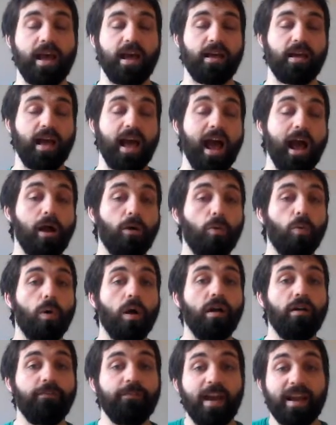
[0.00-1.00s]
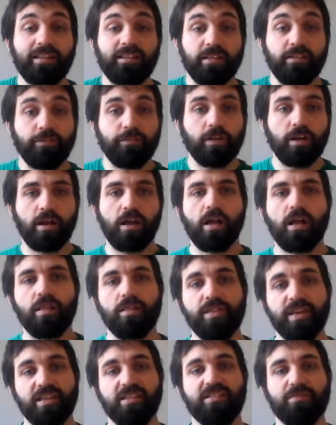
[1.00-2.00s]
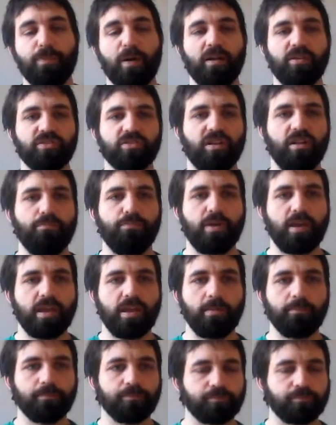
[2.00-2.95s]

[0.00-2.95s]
how effective this spell is going to be.